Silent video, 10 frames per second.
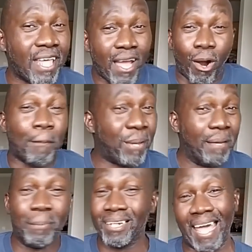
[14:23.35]
that they are
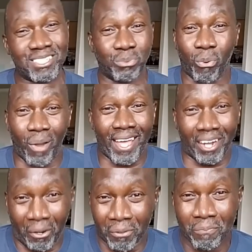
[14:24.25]
people as
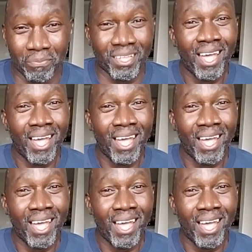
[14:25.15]
well.